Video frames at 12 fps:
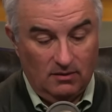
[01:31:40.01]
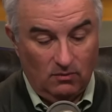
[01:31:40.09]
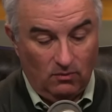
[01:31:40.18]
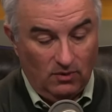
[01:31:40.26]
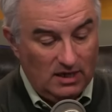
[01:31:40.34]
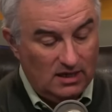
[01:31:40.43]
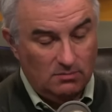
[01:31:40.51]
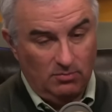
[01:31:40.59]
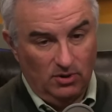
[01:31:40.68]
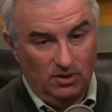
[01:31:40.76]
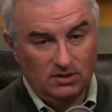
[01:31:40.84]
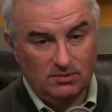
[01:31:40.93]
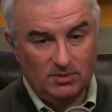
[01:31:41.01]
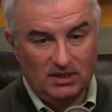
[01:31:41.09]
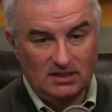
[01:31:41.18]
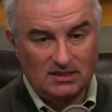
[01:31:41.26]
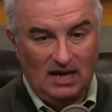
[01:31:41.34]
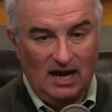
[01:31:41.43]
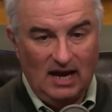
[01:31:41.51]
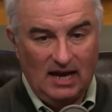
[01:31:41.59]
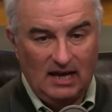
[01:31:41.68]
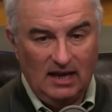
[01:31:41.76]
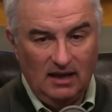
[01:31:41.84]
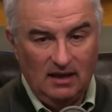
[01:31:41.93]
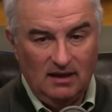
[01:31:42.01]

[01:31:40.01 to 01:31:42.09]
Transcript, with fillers: read books, because I